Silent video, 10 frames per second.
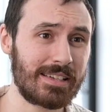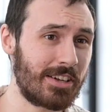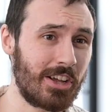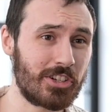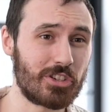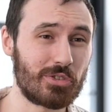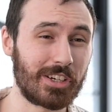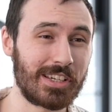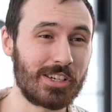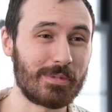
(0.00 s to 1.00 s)
anti-nausea
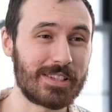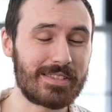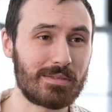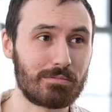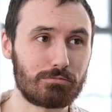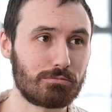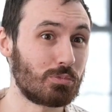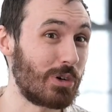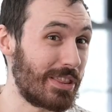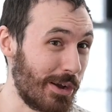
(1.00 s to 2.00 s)
drug in humans,
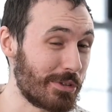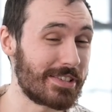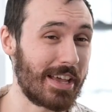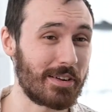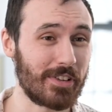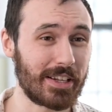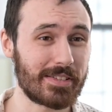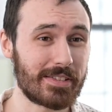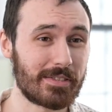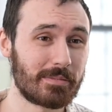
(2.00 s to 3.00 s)
without the side effects.